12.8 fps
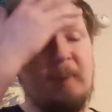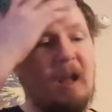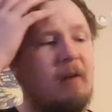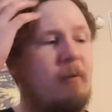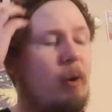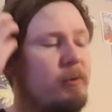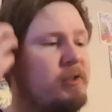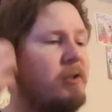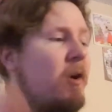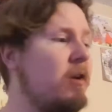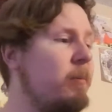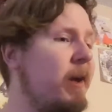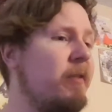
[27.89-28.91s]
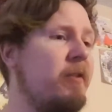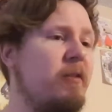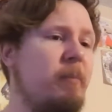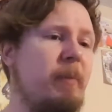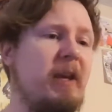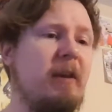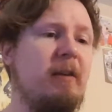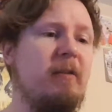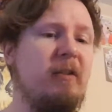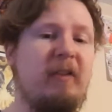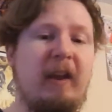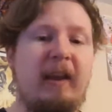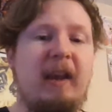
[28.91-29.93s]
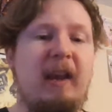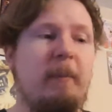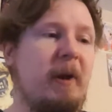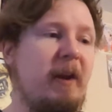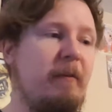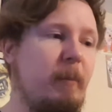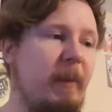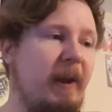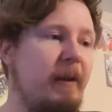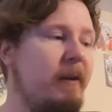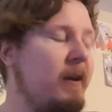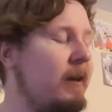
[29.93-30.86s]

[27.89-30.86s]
I've always talked about this being the second game I ever made.